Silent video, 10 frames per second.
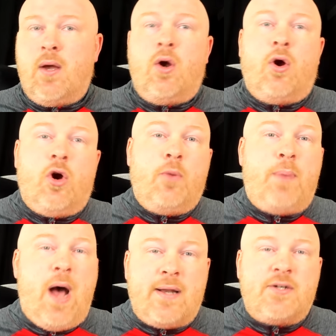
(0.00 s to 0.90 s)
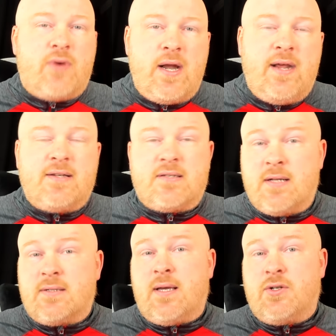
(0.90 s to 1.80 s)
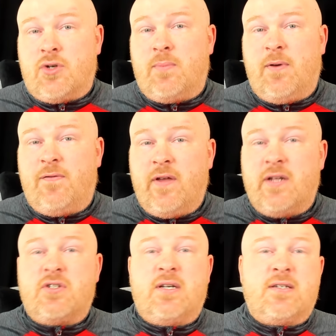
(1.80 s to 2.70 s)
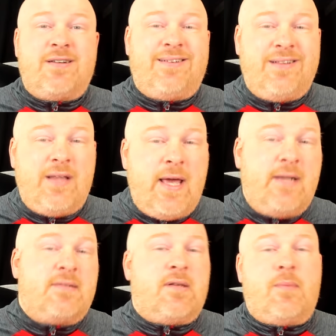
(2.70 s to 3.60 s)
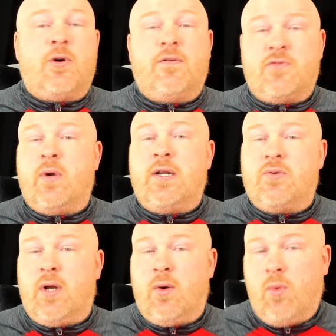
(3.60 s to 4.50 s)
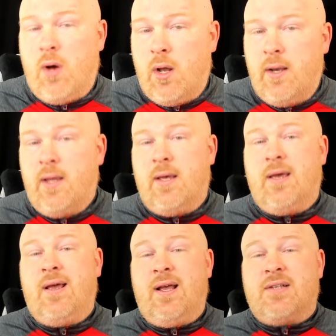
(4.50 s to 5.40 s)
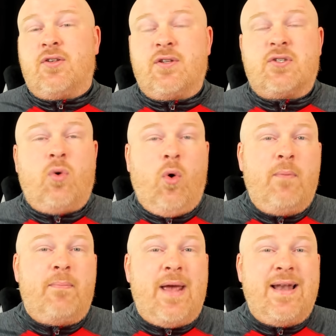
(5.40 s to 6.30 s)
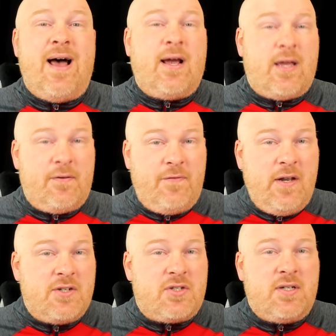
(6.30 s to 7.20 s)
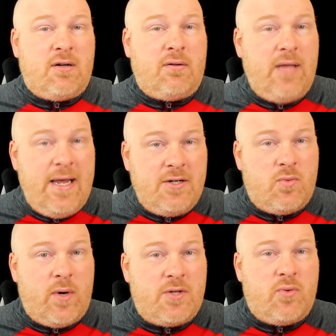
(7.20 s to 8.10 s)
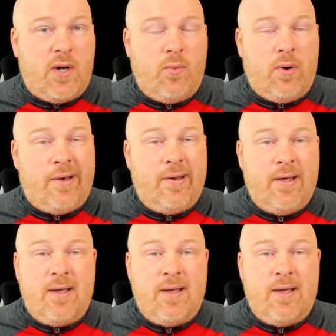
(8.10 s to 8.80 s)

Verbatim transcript: Her potty training is not scheduled to be finished until late summer of 2021 and so the score may not get finished until late 2021.